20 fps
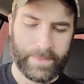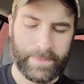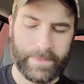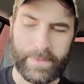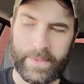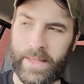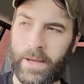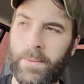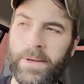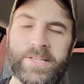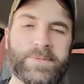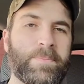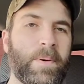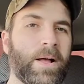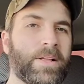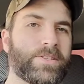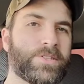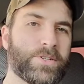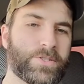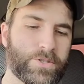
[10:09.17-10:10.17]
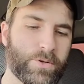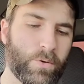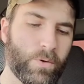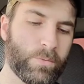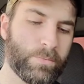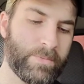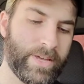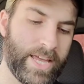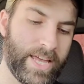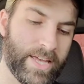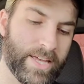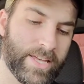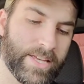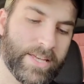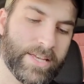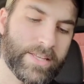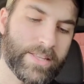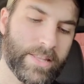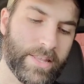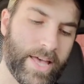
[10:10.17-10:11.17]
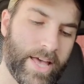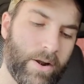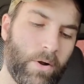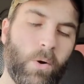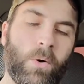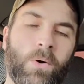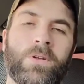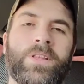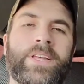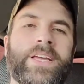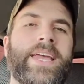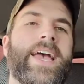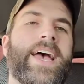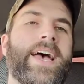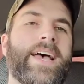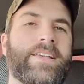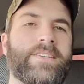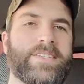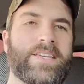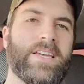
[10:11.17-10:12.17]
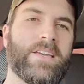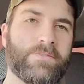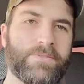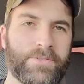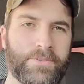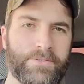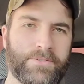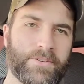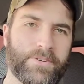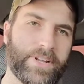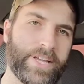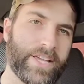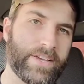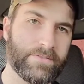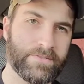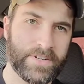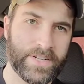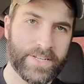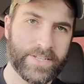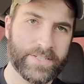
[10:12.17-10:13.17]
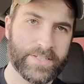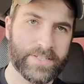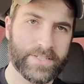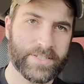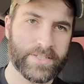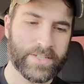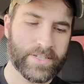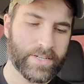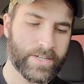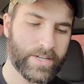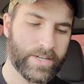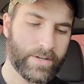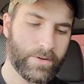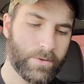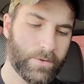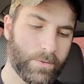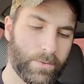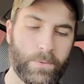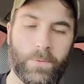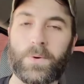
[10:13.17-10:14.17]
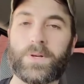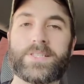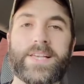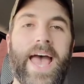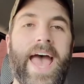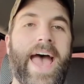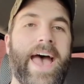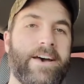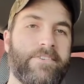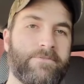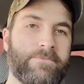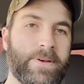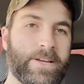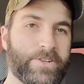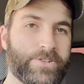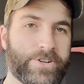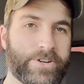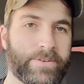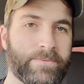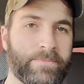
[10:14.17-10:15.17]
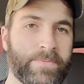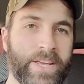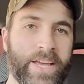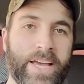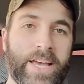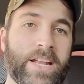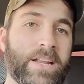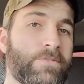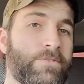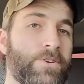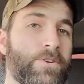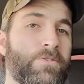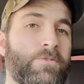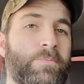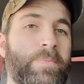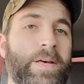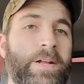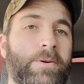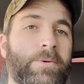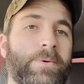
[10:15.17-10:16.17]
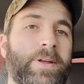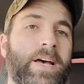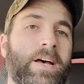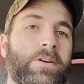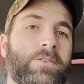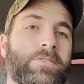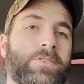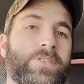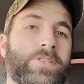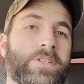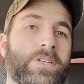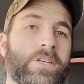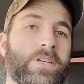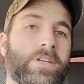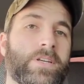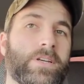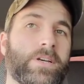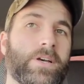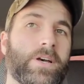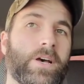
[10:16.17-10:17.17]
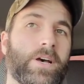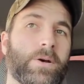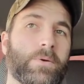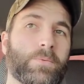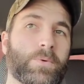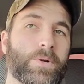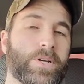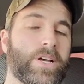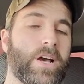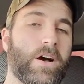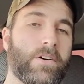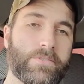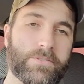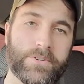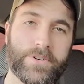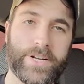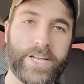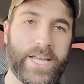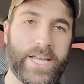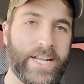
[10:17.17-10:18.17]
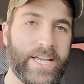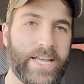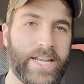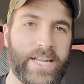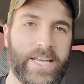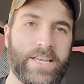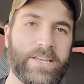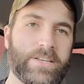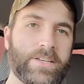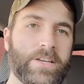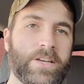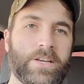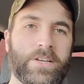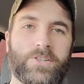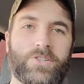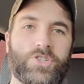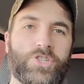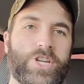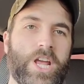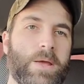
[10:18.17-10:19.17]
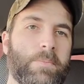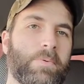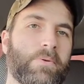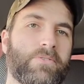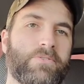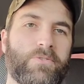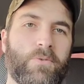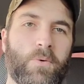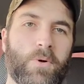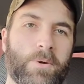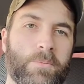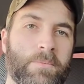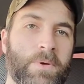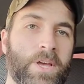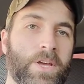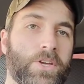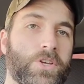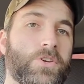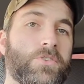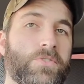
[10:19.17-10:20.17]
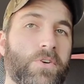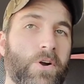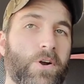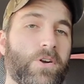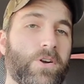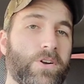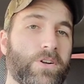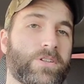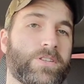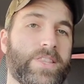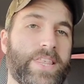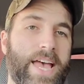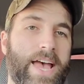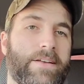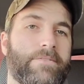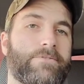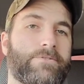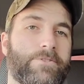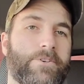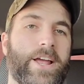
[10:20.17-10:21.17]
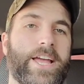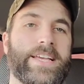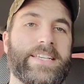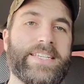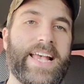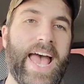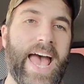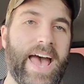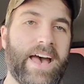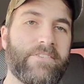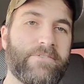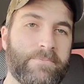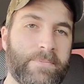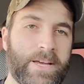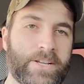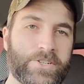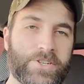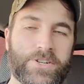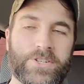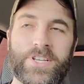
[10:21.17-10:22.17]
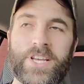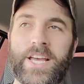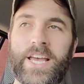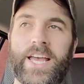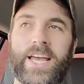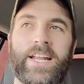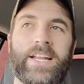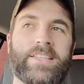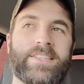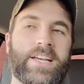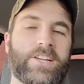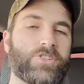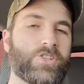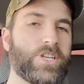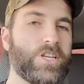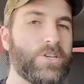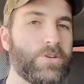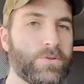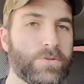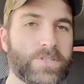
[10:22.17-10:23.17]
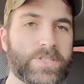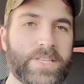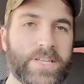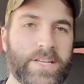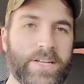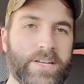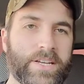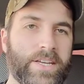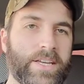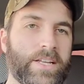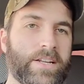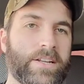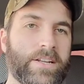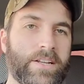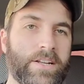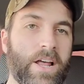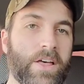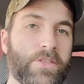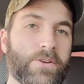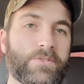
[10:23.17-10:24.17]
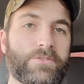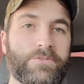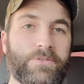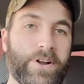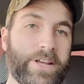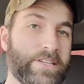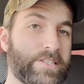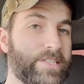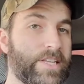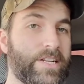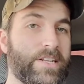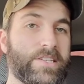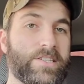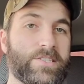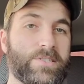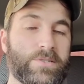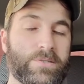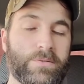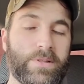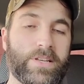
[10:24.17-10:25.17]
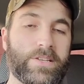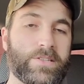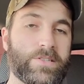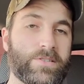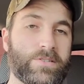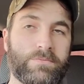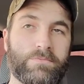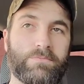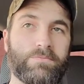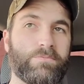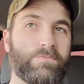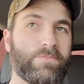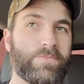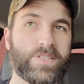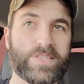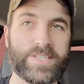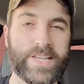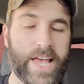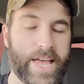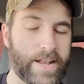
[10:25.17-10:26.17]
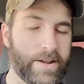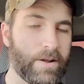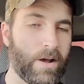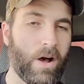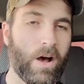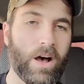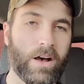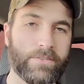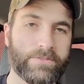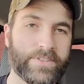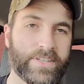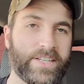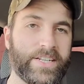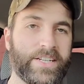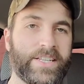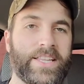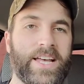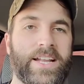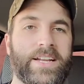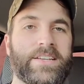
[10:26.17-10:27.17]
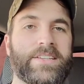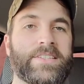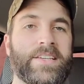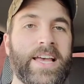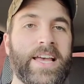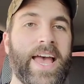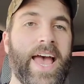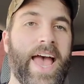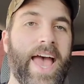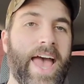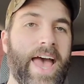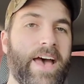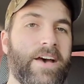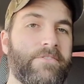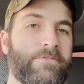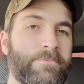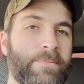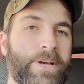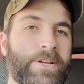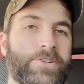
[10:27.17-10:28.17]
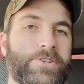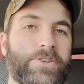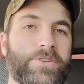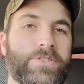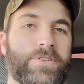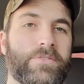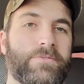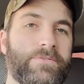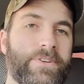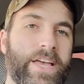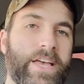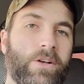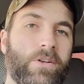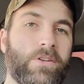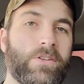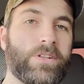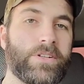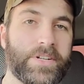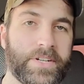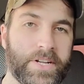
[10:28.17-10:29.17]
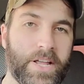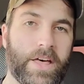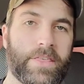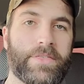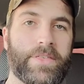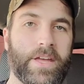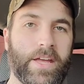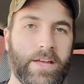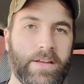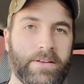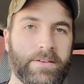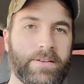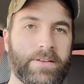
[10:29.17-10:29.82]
Now, my sponsor told me that only asking for forgiveness was a half measure. And if you've been around uh, recovery in any shape or form, you've heard that phrase half measures, and it's actually used in a, in another phrase that is that is said often, and that is half measures avail nothing.